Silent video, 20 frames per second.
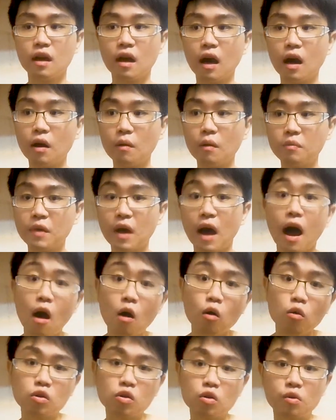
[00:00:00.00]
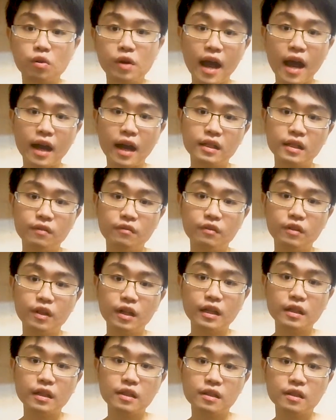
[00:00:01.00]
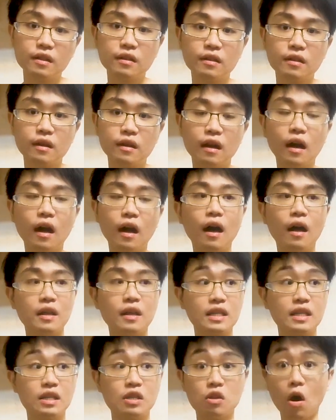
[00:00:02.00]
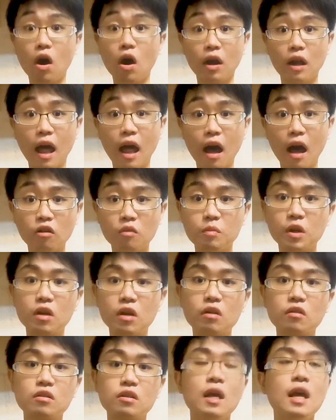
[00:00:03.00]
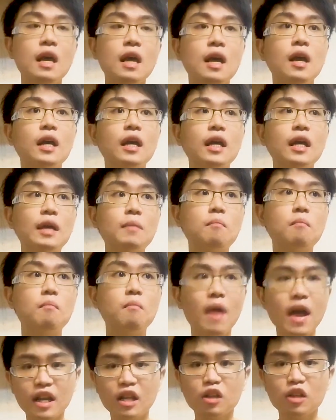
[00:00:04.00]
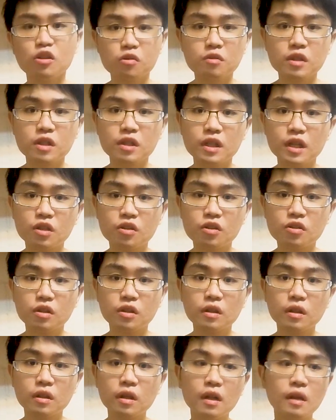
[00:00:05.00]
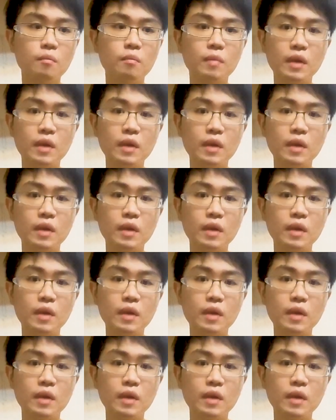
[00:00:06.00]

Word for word: um, the outdoor activities uh, is not allowed because in many jurisdictions,